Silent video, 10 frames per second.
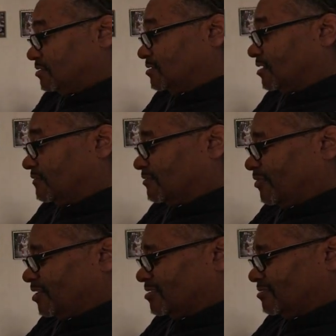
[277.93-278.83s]
Safe
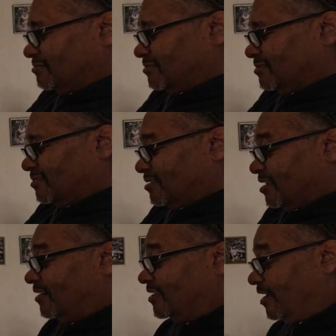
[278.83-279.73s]
direction.
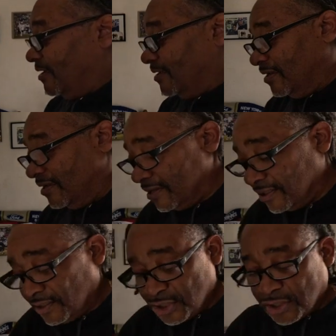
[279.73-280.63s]
Okay.
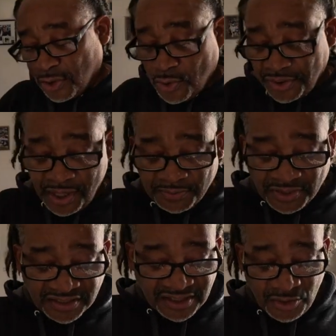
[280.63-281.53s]
Let's go on up,
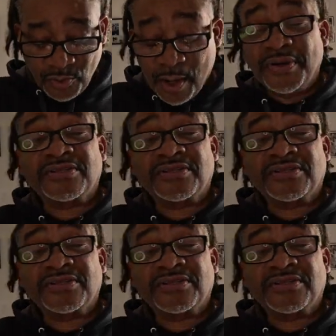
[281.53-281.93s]
continue up.